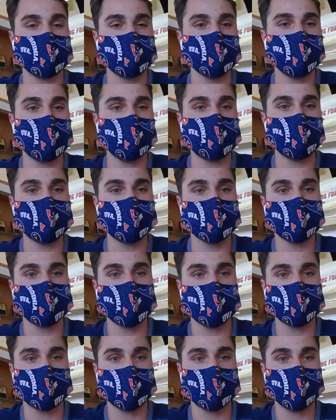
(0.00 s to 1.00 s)
I think a lot of people
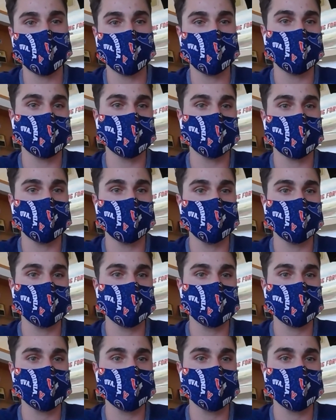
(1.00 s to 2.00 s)
think that
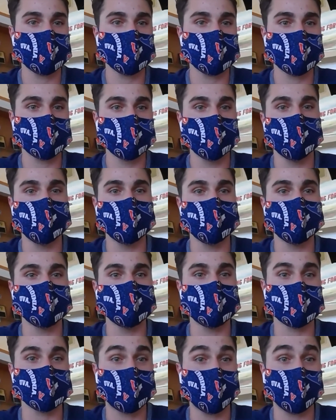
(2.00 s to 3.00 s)
networking is
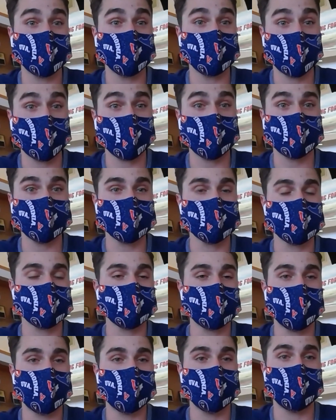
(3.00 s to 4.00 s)
just getting names
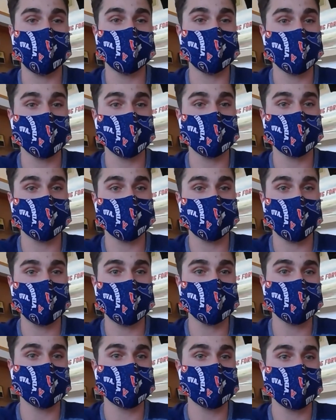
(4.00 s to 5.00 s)
and putting your
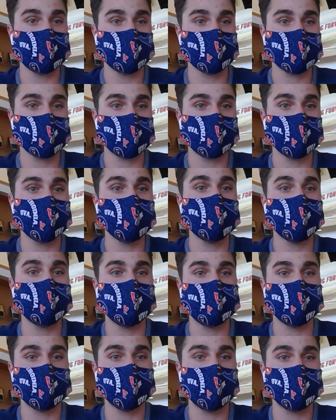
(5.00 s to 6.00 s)
face in front of someone
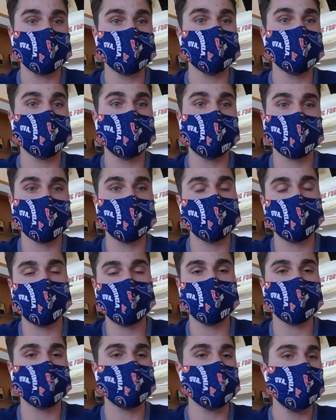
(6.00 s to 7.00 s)
and like talking
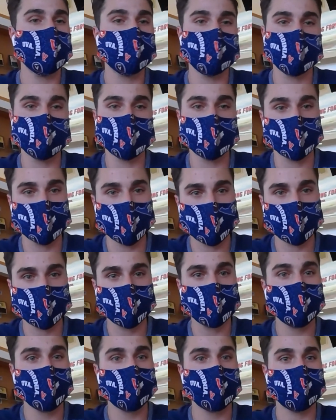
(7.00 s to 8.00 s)
about like, oh, what's your day
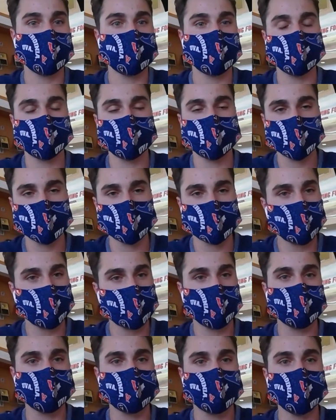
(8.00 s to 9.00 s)
to day or what's
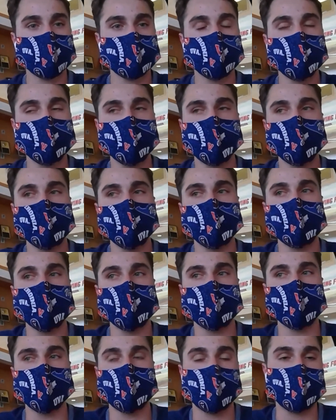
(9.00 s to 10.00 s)
that? But
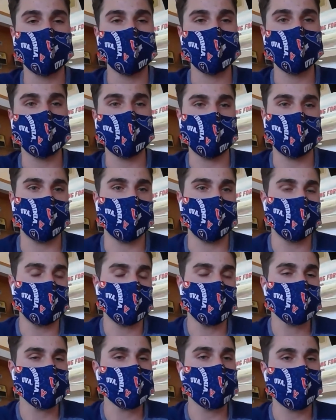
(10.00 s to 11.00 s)

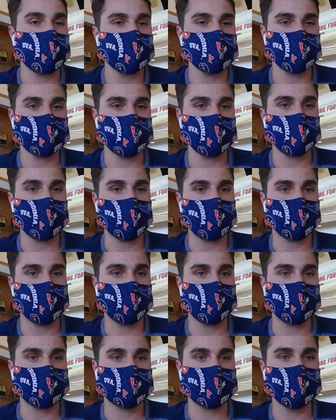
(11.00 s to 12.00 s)
it's hard to do
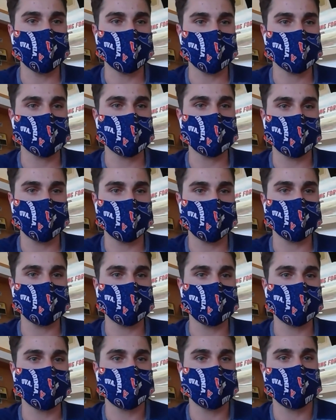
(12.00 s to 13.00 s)
that from the
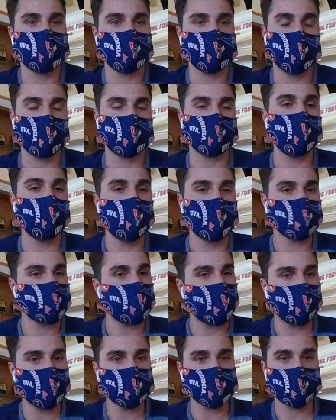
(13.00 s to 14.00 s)
student like on
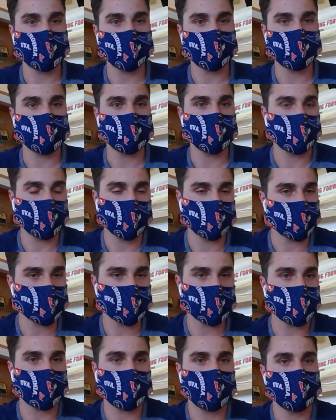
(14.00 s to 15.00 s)
grounds interview or
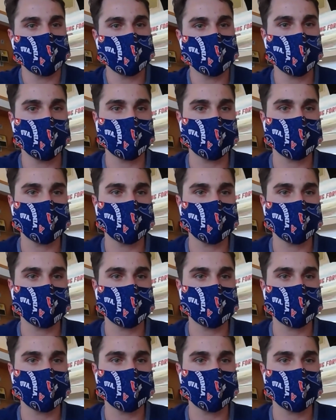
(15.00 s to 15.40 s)
just like